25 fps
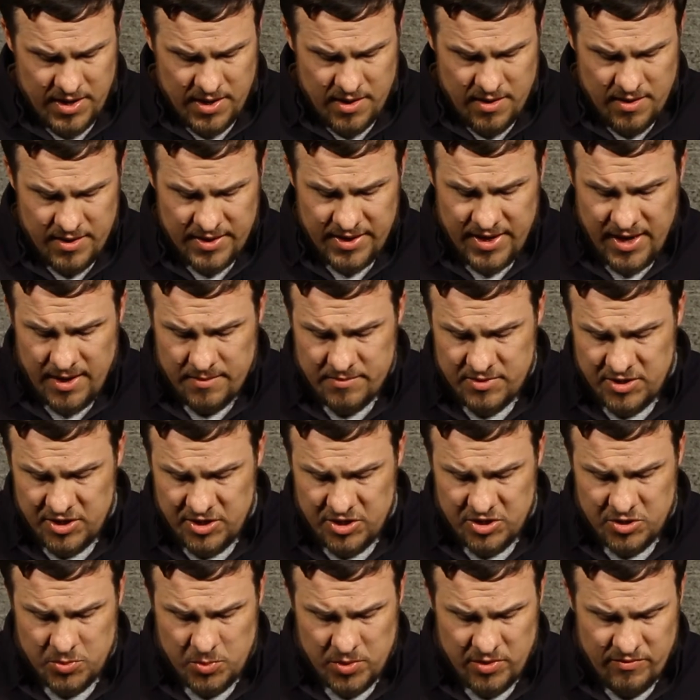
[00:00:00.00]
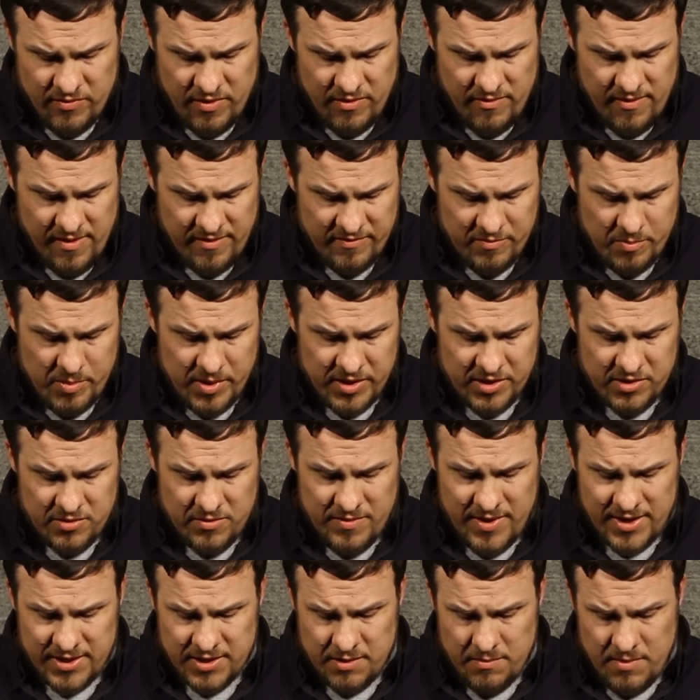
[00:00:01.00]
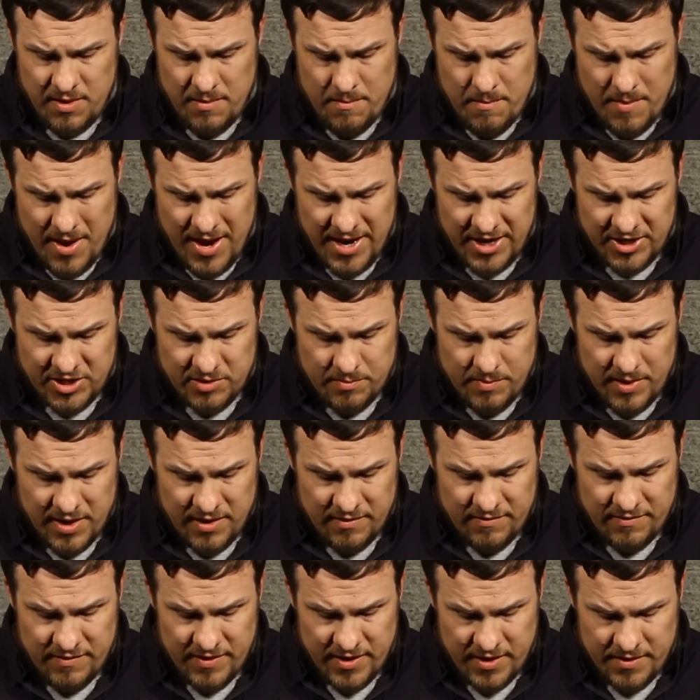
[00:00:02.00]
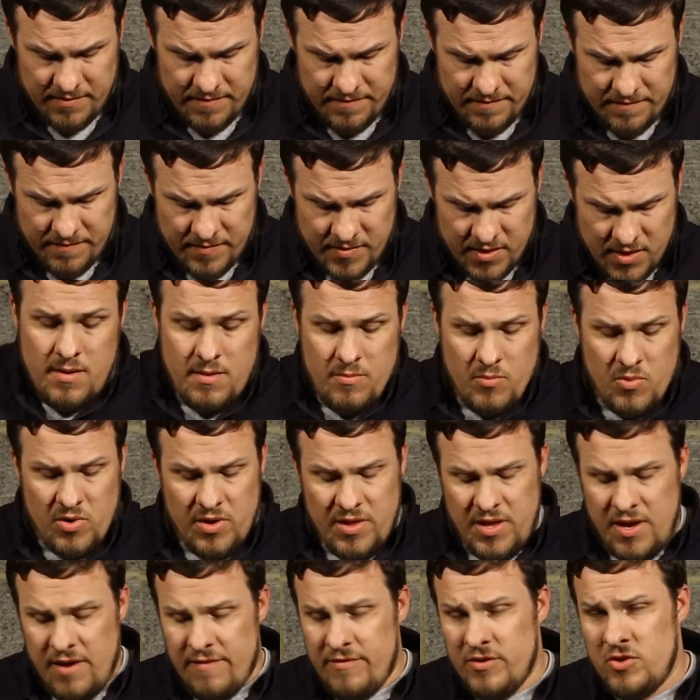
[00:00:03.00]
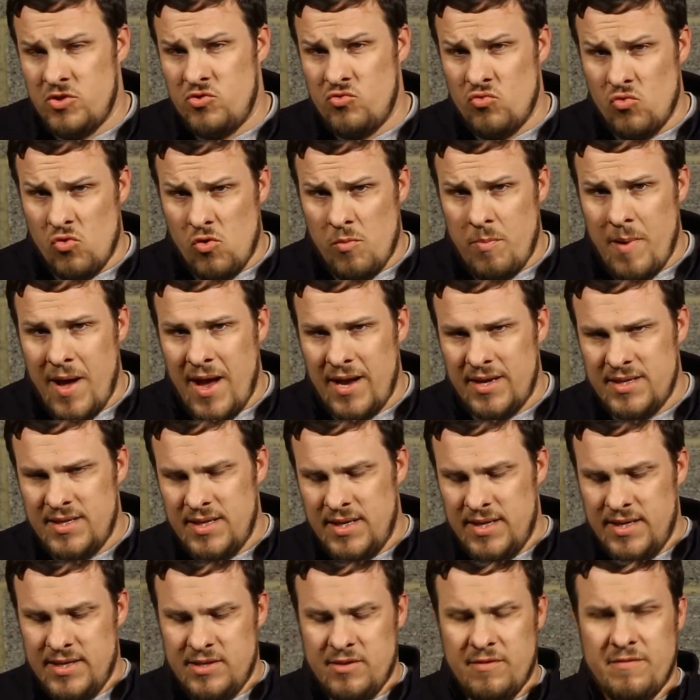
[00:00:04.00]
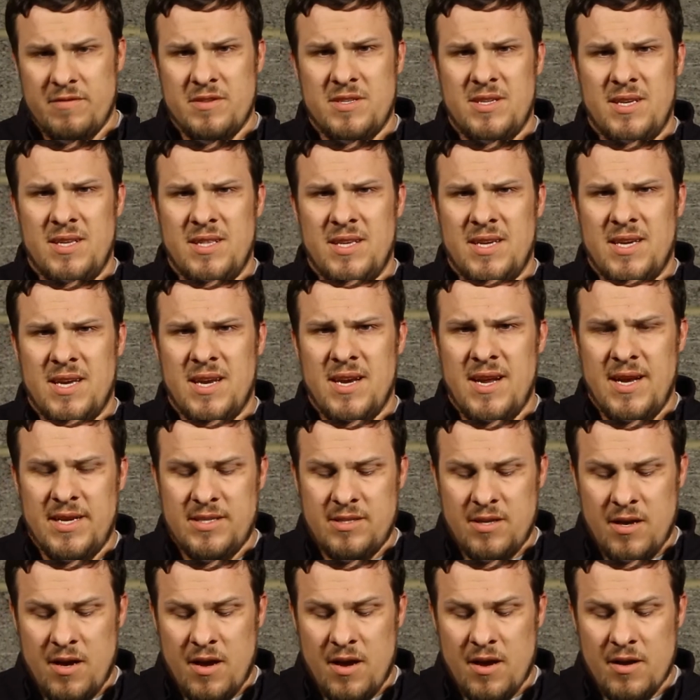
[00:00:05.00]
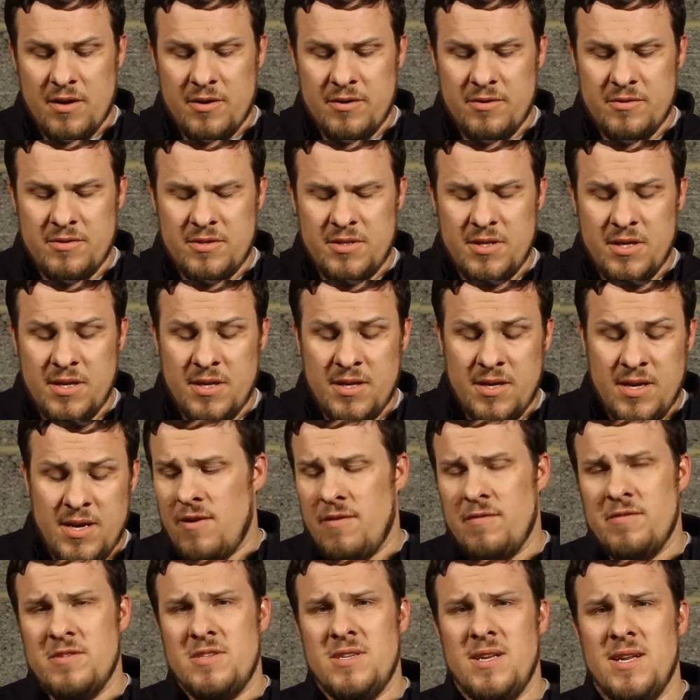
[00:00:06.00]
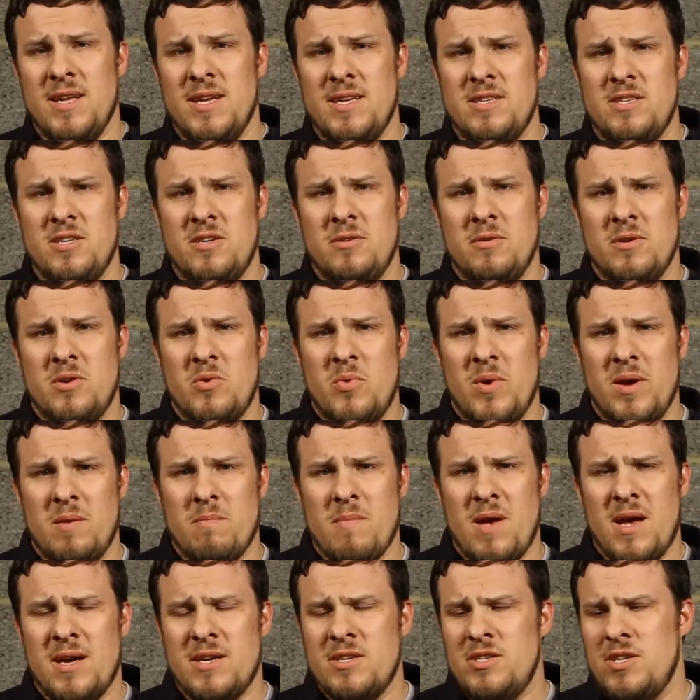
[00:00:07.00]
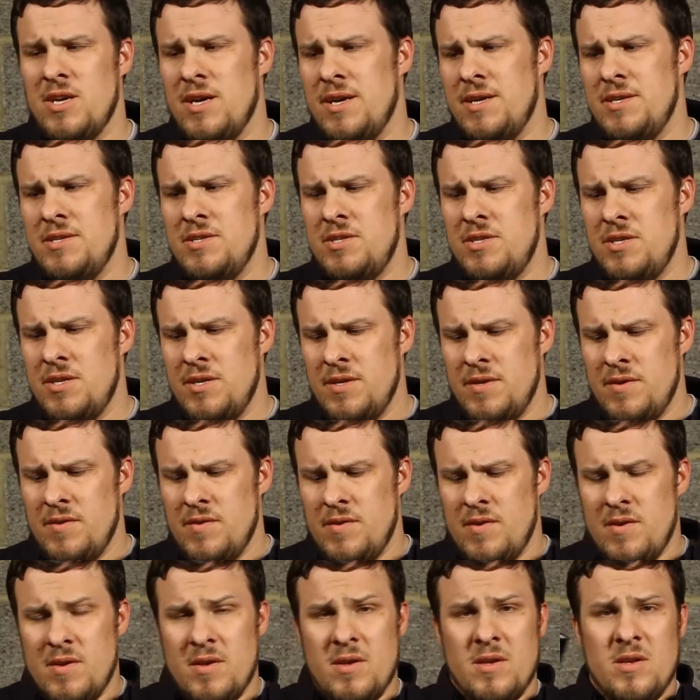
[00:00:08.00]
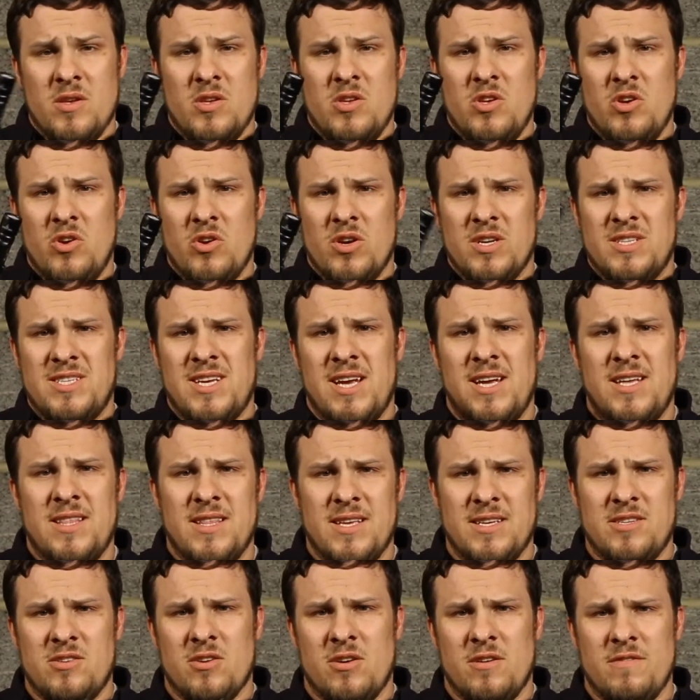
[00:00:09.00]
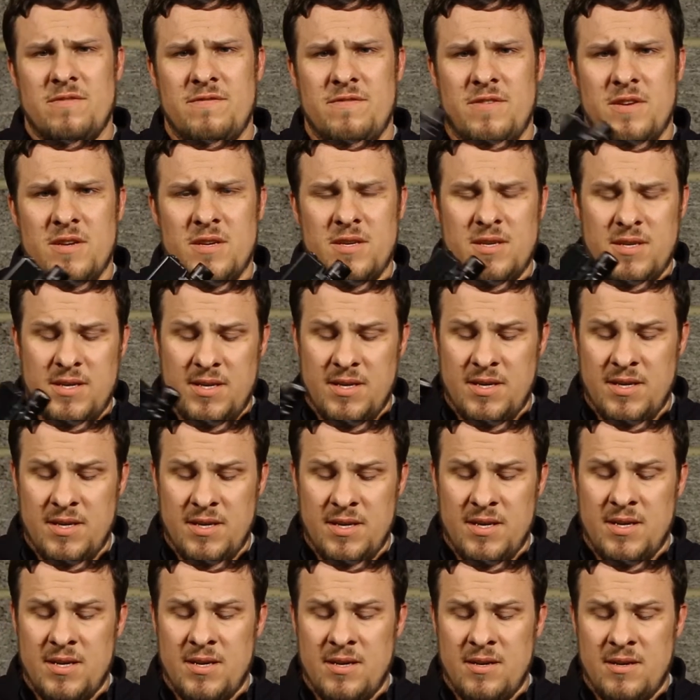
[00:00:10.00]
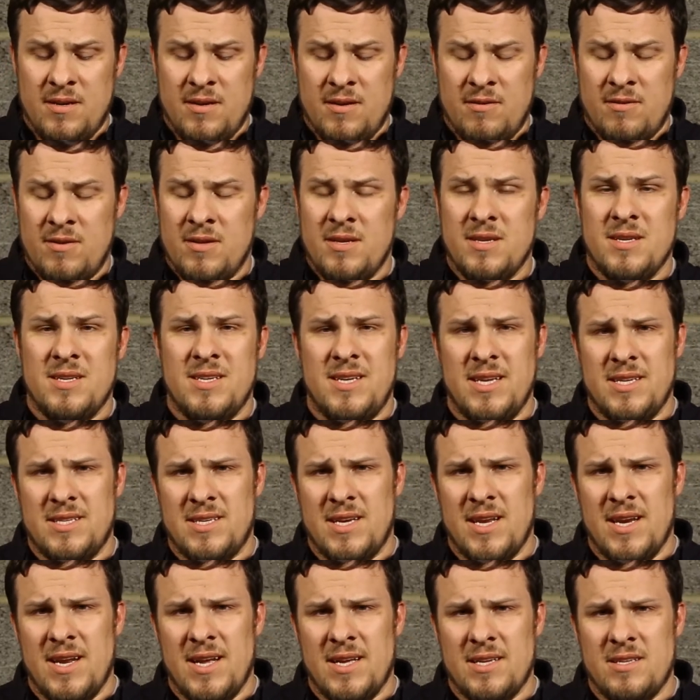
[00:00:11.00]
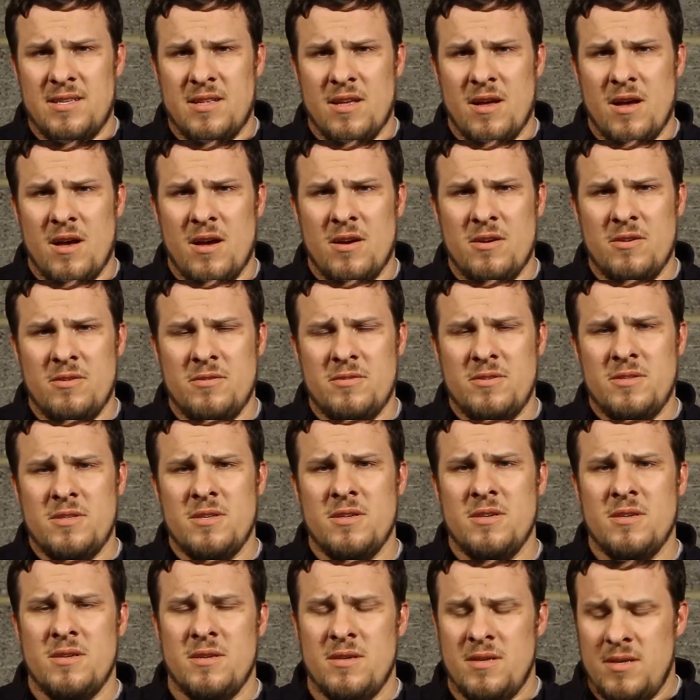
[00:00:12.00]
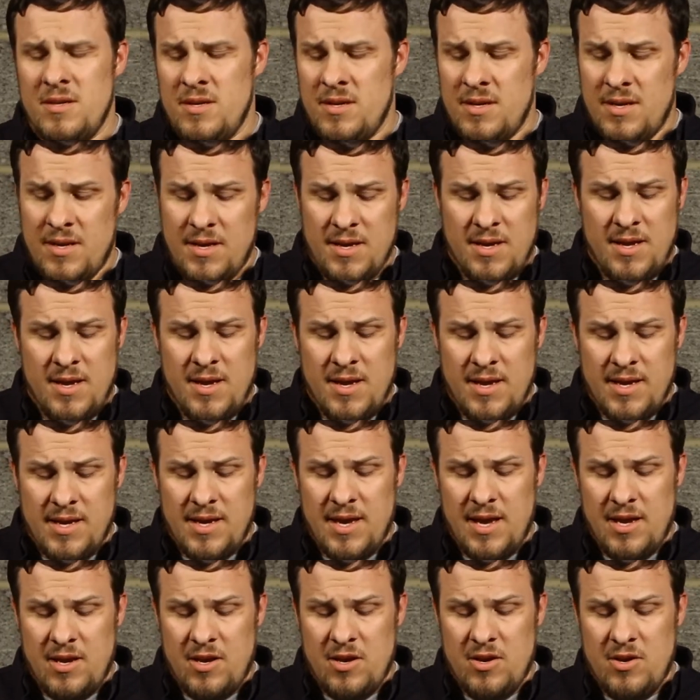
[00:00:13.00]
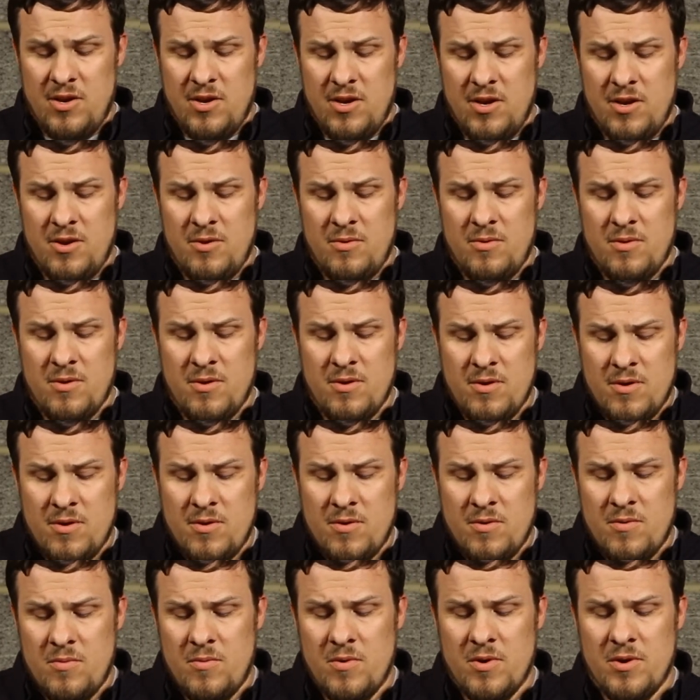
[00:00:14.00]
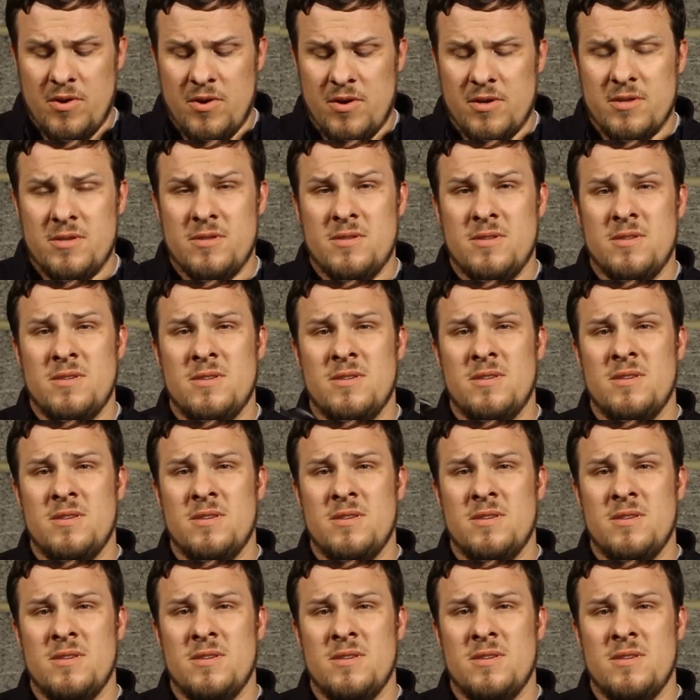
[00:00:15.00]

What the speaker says: your night games and you just want to run around with a pistol, that's going to be a major benefit. One of the other drawbacks is obviously the connector hose. Obviously, to do a quick mag change, you've got to take this off, disconnect the hose, get your new one on,